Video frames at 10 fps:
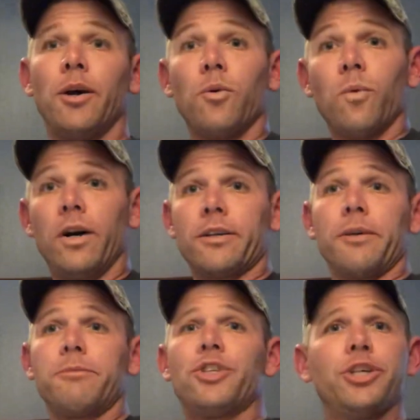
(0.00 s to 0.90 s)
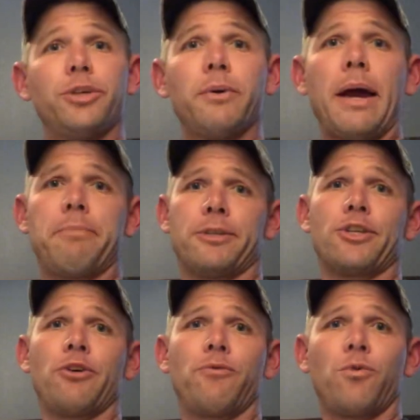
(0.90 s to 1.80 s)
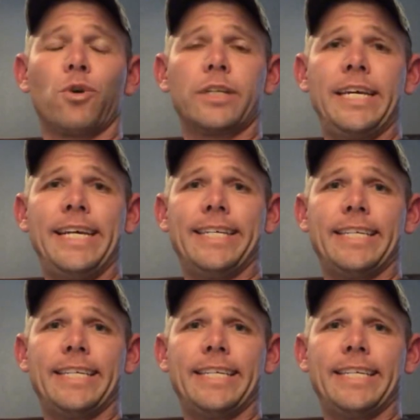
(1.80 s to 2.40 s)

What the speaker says: Welcome to episode 14.